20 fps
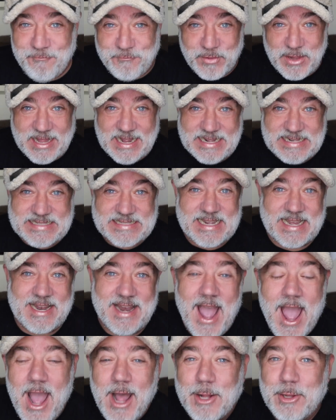fleece
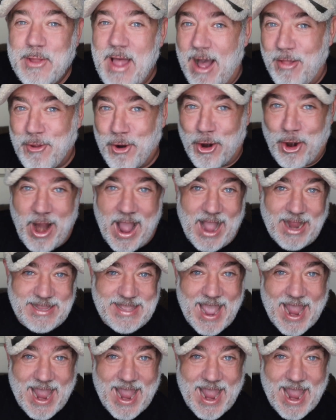and leather uh,